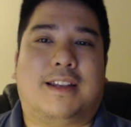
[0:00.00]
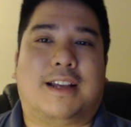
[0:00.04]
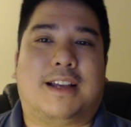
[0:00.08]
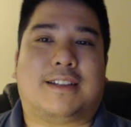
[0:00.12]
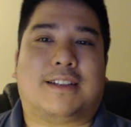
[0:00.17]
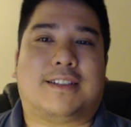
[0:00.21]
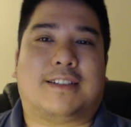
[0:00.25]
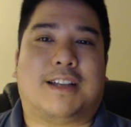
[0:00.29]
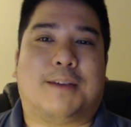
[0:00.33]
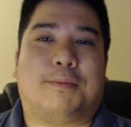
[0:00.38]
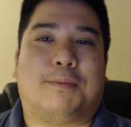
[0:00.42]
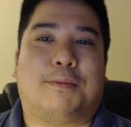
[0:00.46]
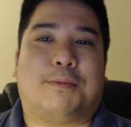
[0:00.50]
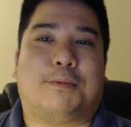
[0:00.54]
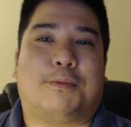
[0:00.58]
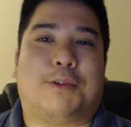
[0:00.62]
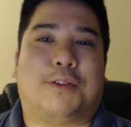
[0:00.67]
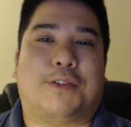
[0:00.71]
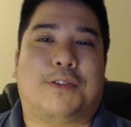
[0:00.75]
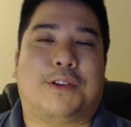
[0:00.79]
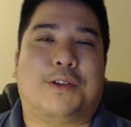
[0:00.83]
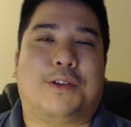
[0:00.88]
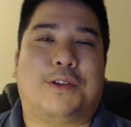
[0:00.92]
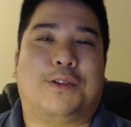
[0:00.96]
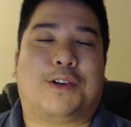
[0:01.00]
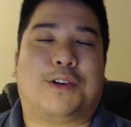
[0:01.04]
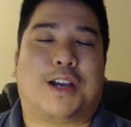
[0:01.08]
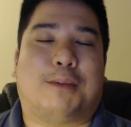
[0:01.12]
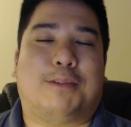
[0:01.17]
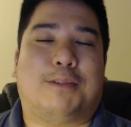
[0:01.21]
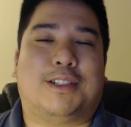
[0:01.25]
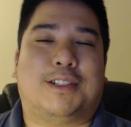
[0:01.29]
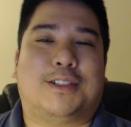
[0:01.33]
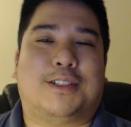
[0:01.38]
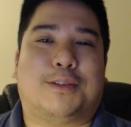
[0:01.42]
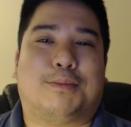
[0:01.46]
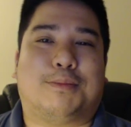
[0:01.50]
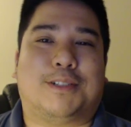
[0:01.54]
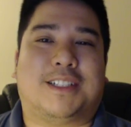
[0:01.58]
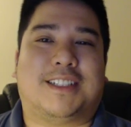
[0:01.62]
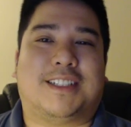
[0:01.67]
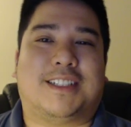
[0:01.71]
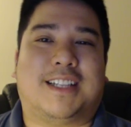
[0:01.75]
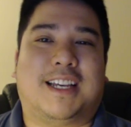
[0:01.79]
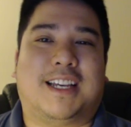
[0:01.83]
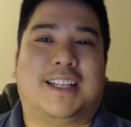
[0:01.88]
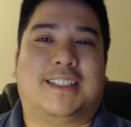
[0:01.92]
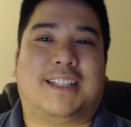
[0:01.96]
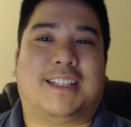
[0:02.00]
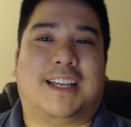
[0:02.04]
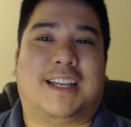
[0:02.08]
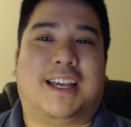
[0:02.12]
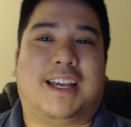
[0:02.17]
Next up, one of the newcomers in Opus 6,